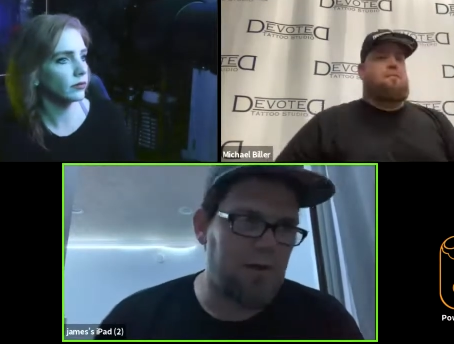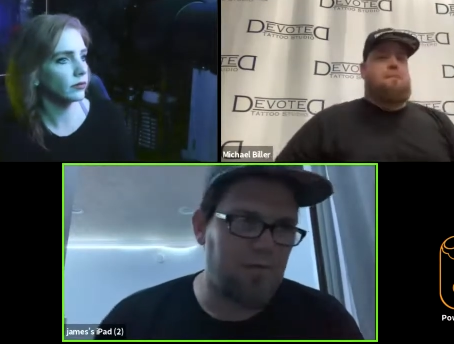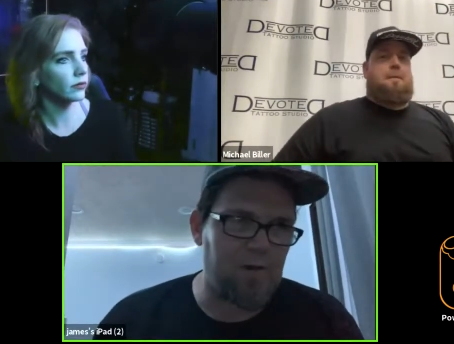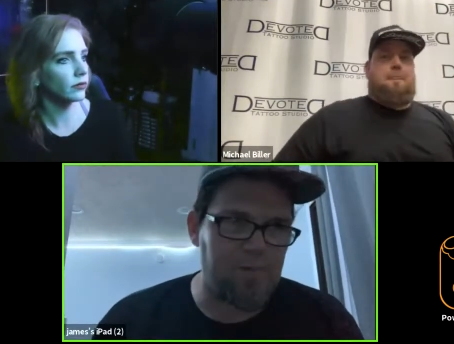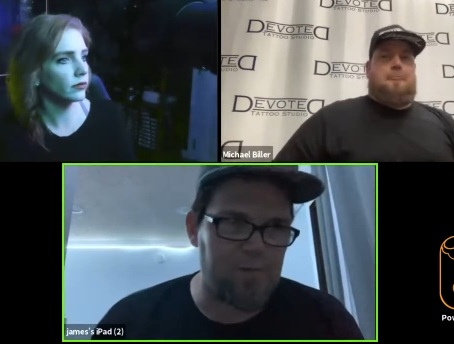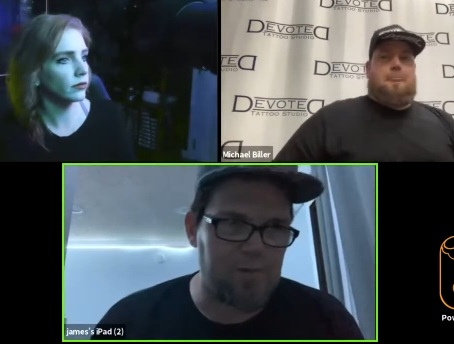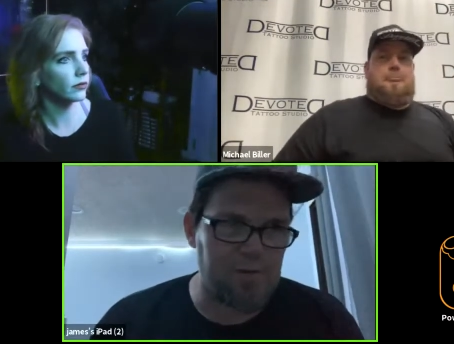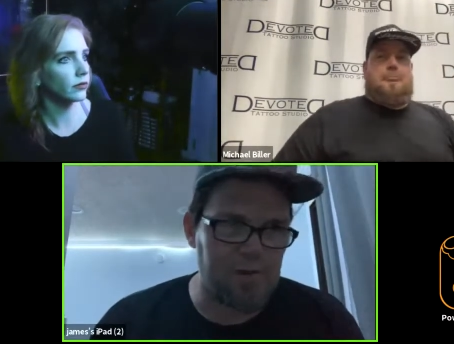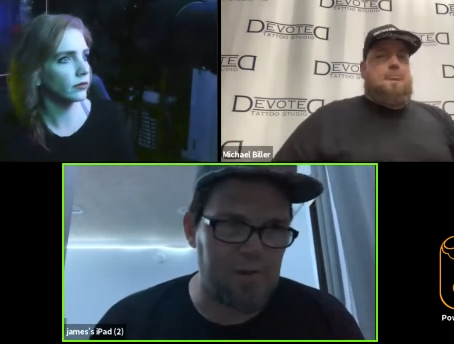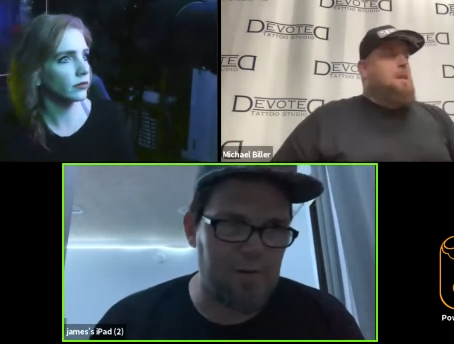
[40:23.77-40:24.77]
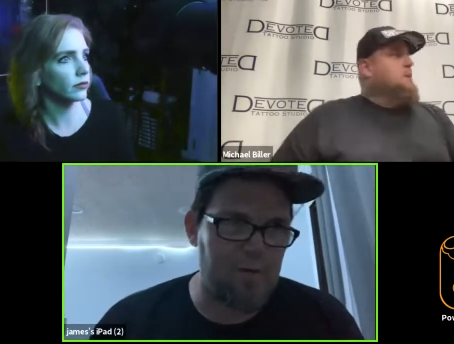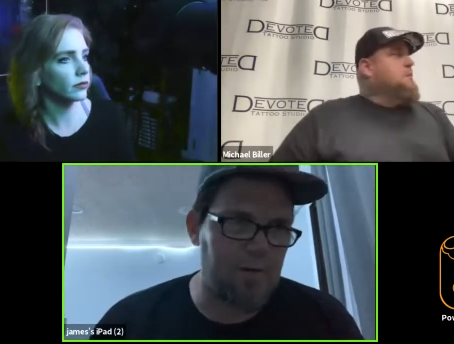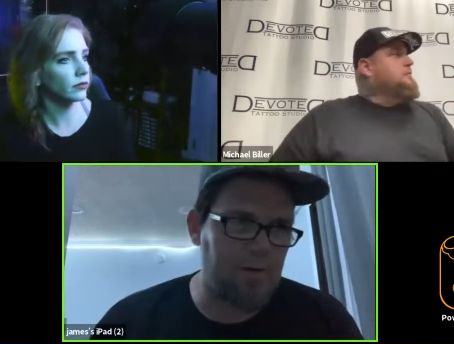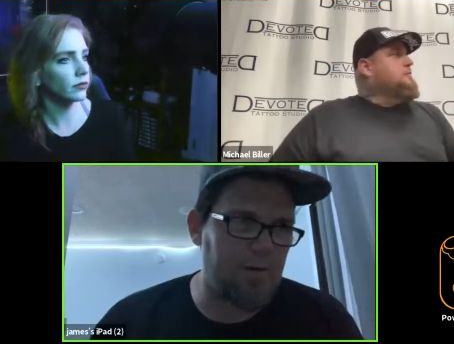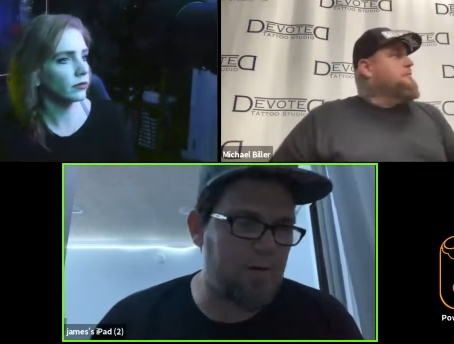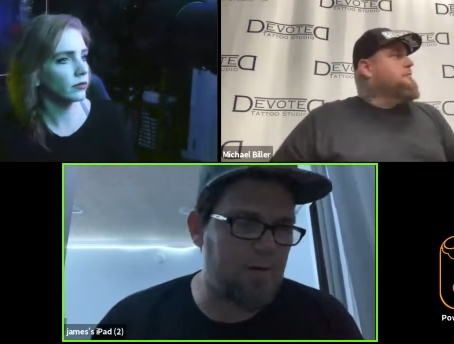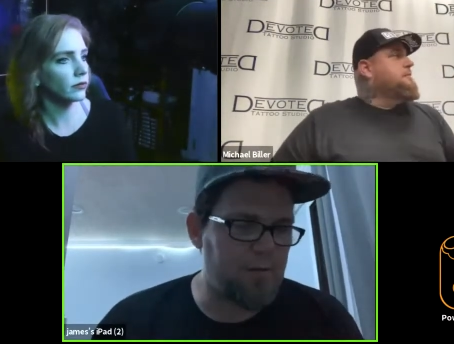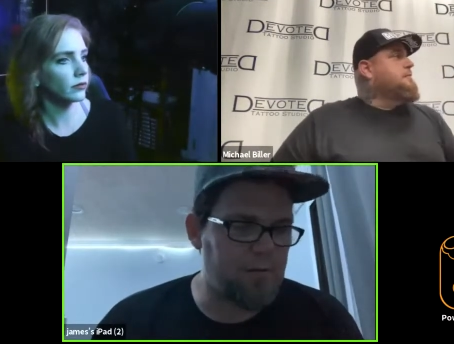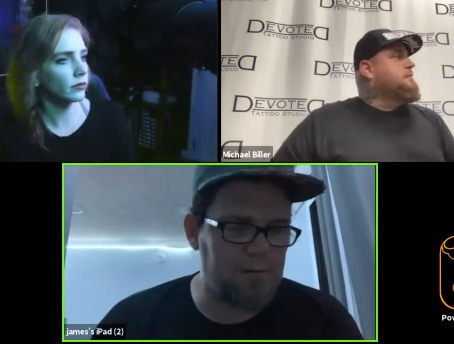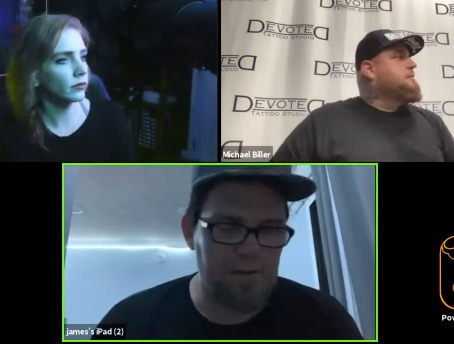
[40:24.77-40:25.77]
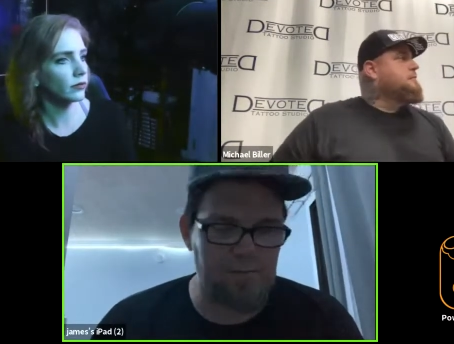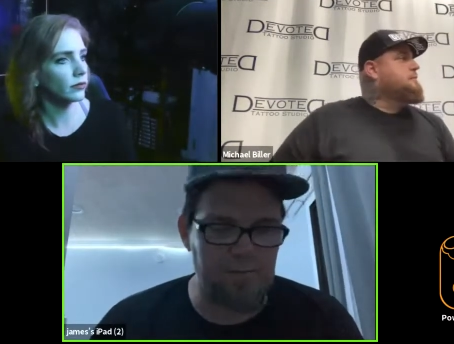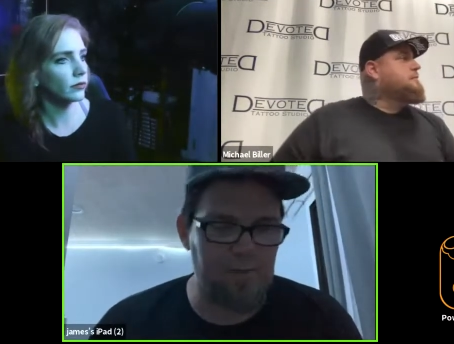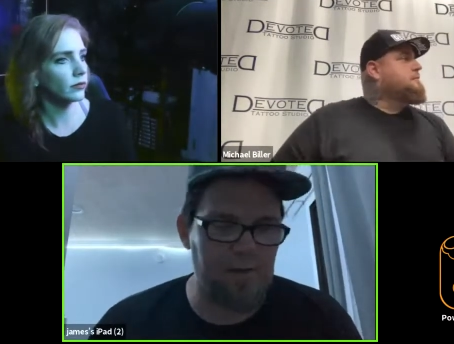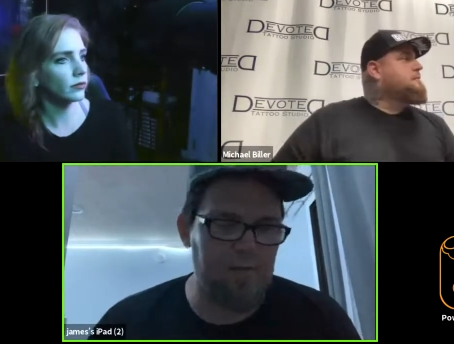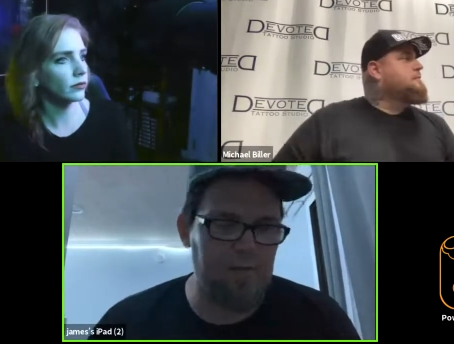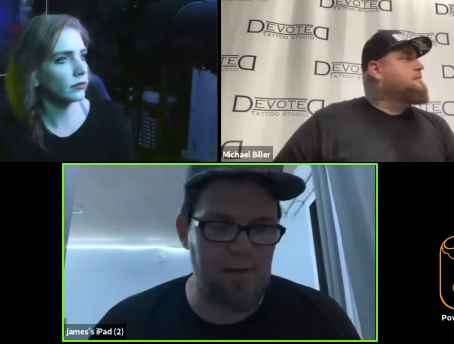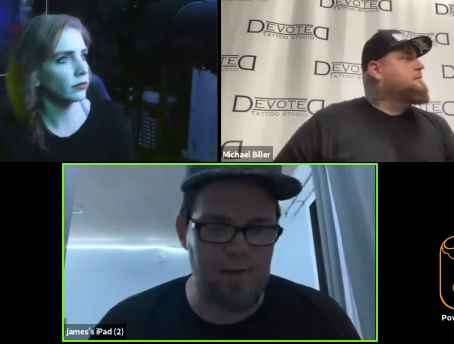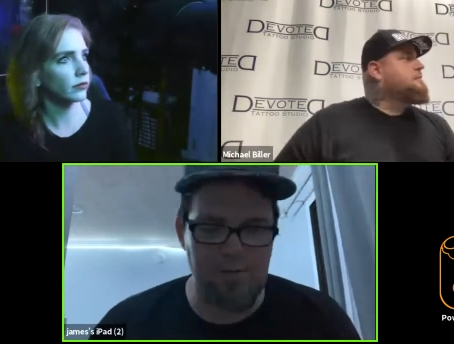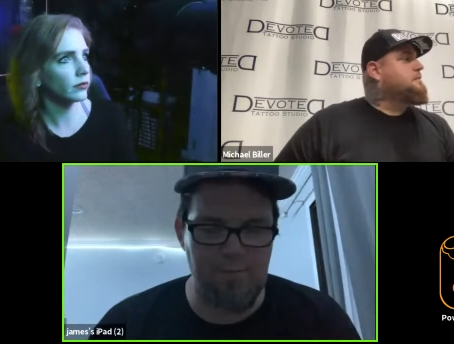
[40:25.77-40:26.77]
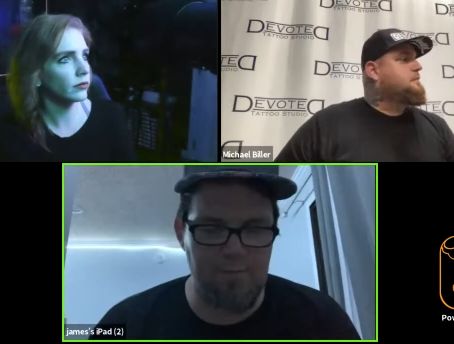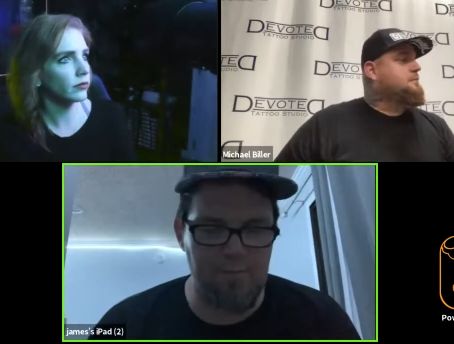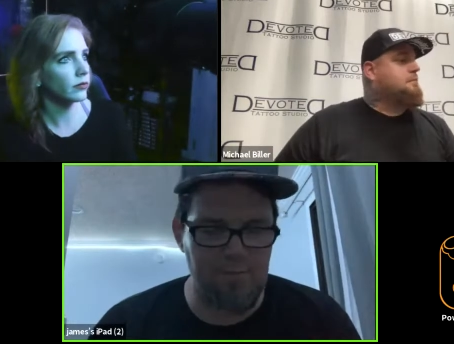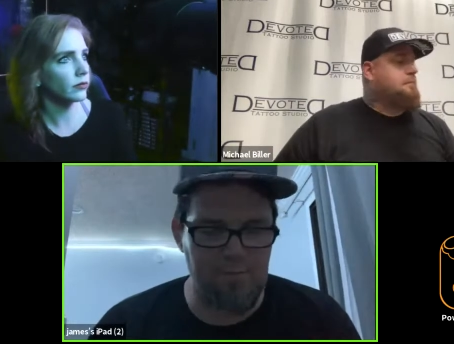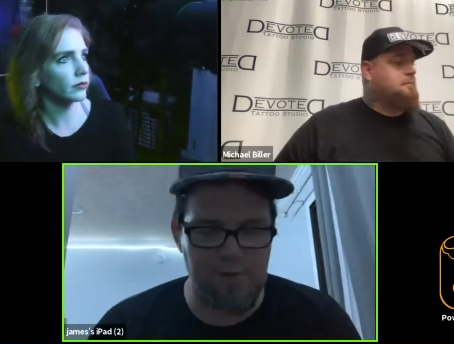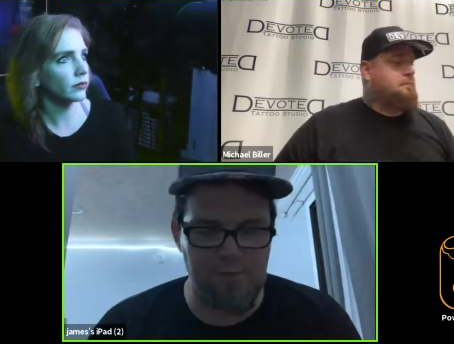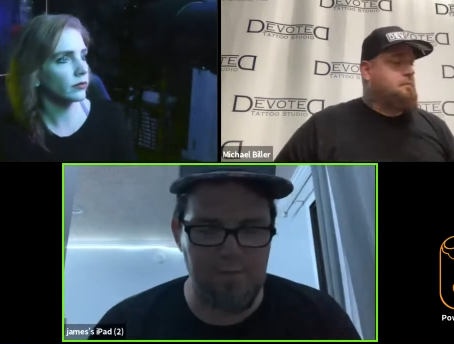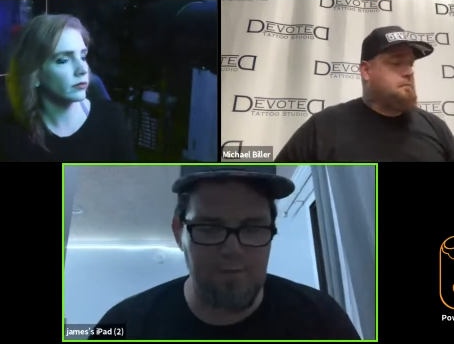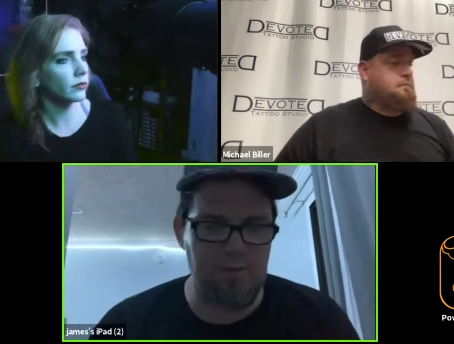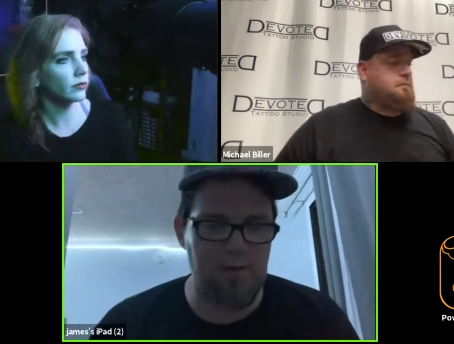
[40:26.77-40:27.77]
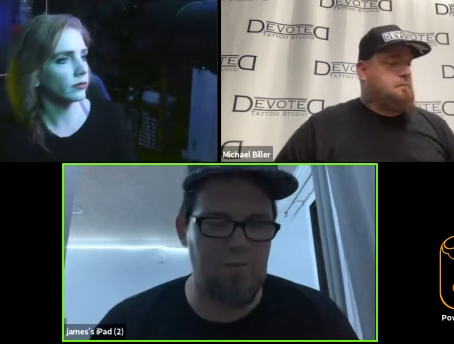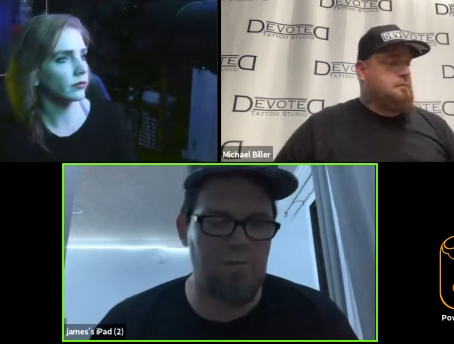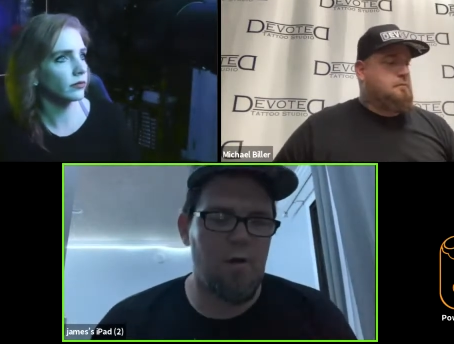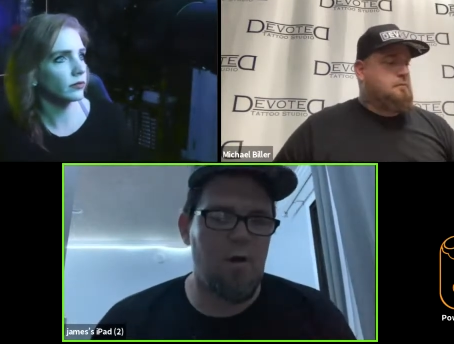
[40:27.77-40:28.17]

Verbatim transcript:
Speaker 1: eighty-five percent or seventy-five to eighty-five percent of